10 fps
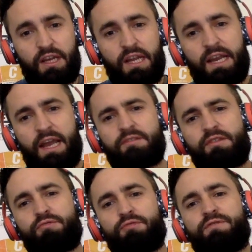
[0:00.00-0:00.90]
Now it's a
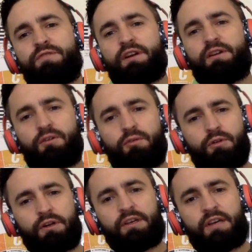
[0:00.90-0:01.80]
three finger
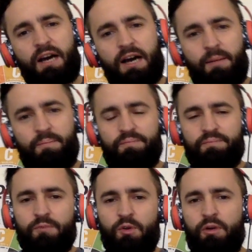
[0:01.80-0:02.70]
chord.
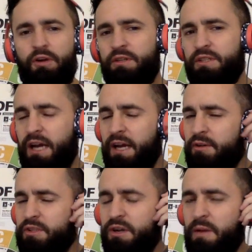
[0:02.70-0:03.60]
I
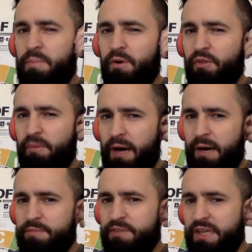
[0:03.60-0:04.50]
always try to build them
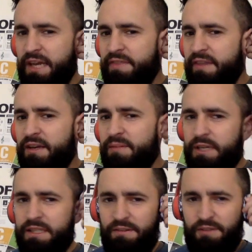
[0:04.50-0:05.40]
up to get there
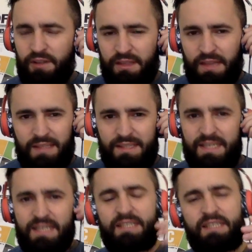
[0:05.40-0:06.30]
because I feel like that's the
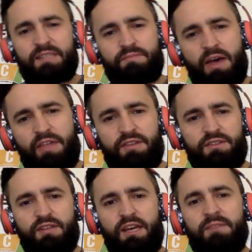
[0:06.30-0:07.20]
easiest method
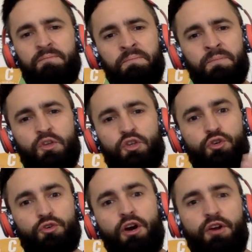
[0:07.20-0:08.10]
so that
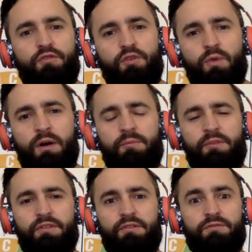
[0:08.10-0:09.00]
you're not overwhelmed
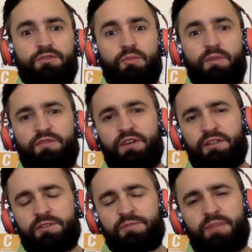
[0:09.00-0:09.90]
with so many
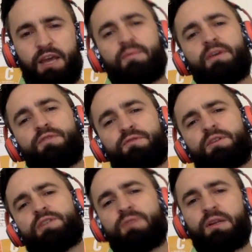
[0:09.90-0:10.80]
fingers. Now, if you're
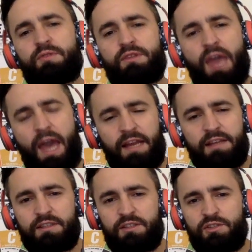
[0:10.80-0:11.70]
frustrated with
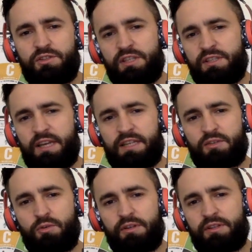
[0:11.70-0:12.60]
adding this next
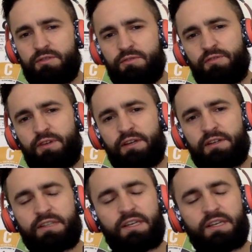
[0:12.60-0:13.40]
chord that's three fingers,